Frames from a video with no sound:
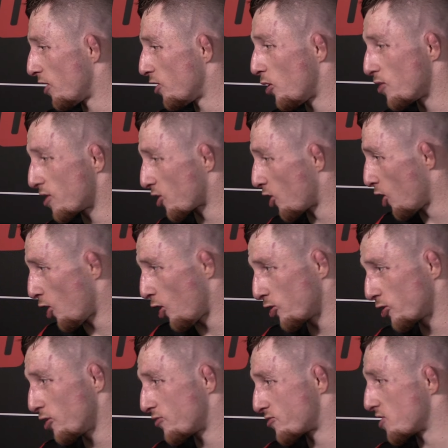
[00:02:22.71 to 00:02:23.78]
I know I've got a
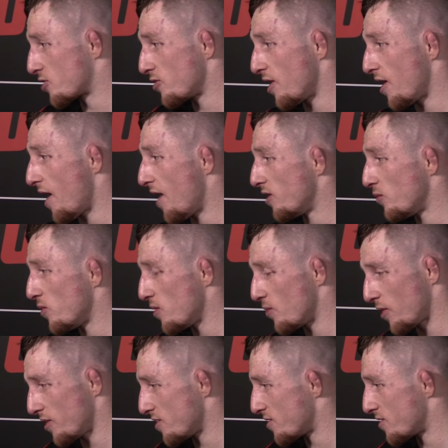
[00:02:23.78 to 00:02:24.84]
long UFC career ahead of me,
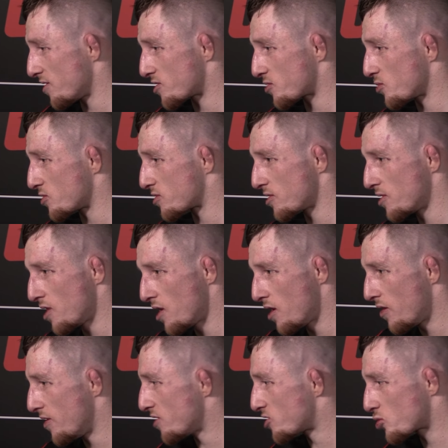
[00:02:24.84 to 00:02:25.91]
but this
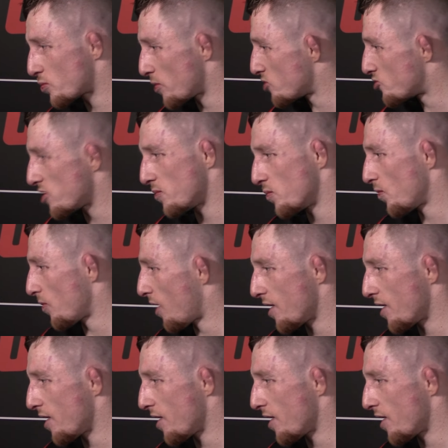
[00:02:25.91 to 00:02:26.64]
was my dream.